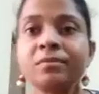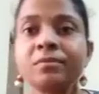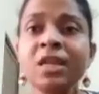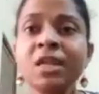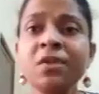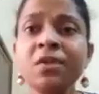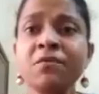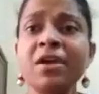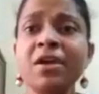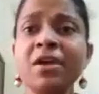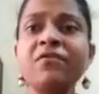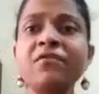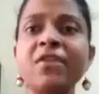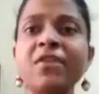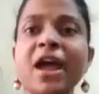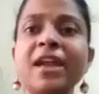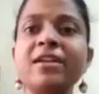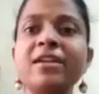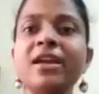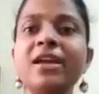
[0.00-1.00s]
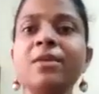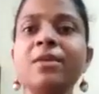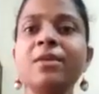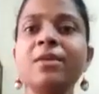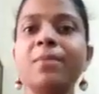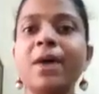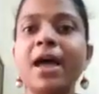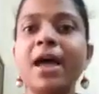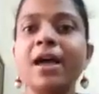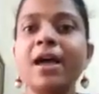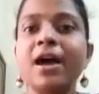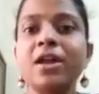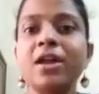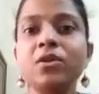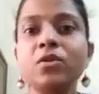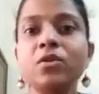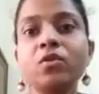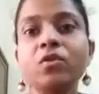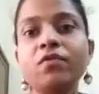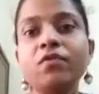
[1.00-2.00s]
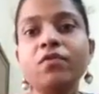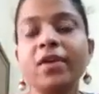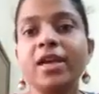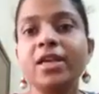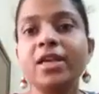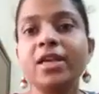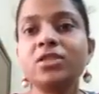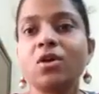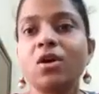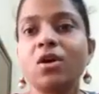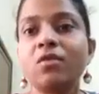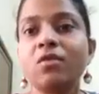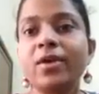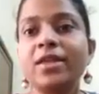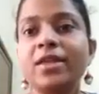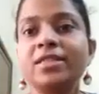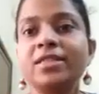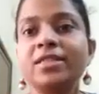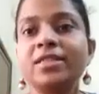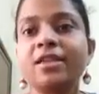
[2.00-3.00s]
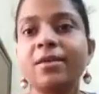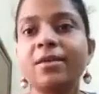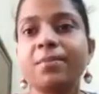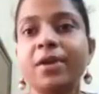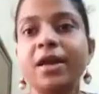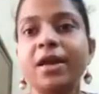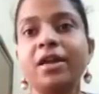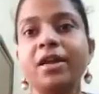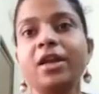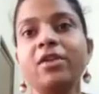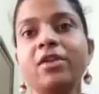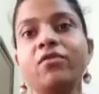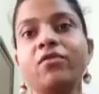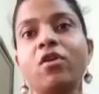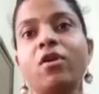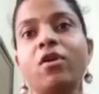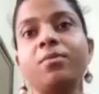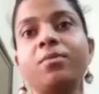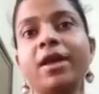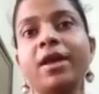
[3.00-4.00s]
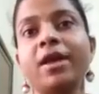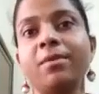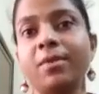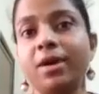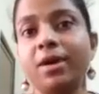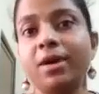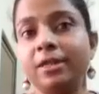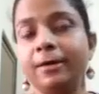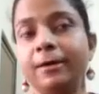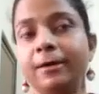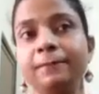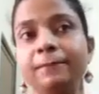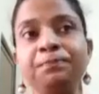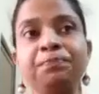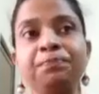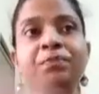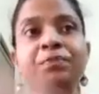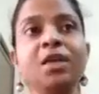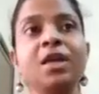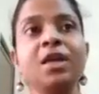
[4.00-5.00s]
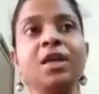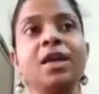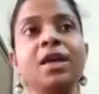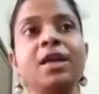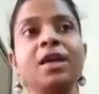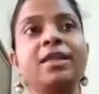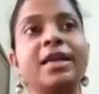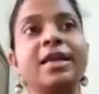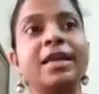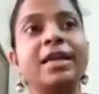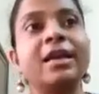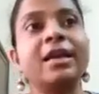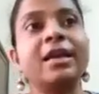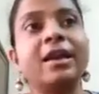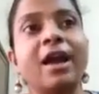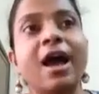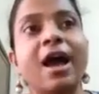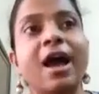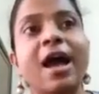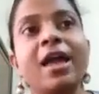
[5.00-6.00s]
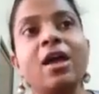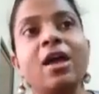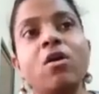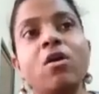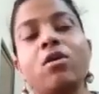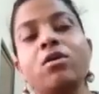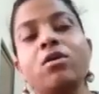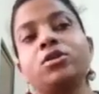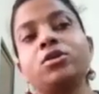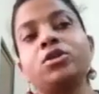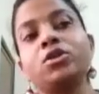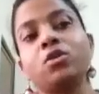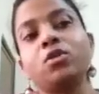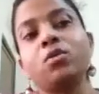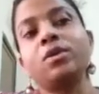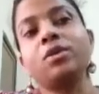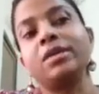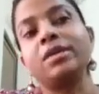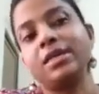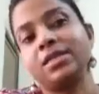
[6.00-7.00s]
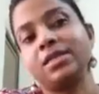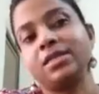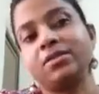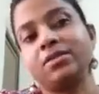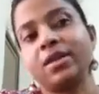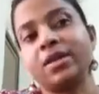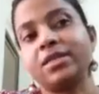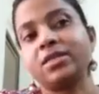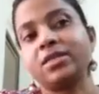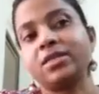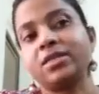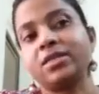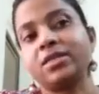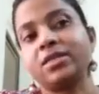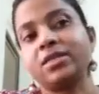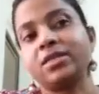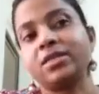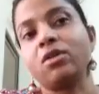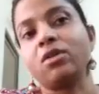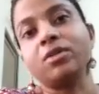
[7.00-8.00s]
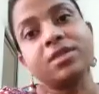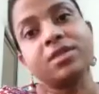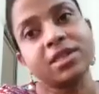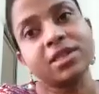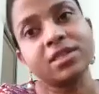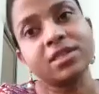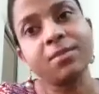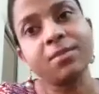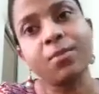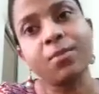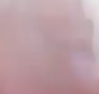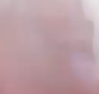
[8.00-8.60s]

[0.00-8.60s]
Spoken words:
When frightened by a new face or when separated from their mother, they cry or show distress. Now, this is important.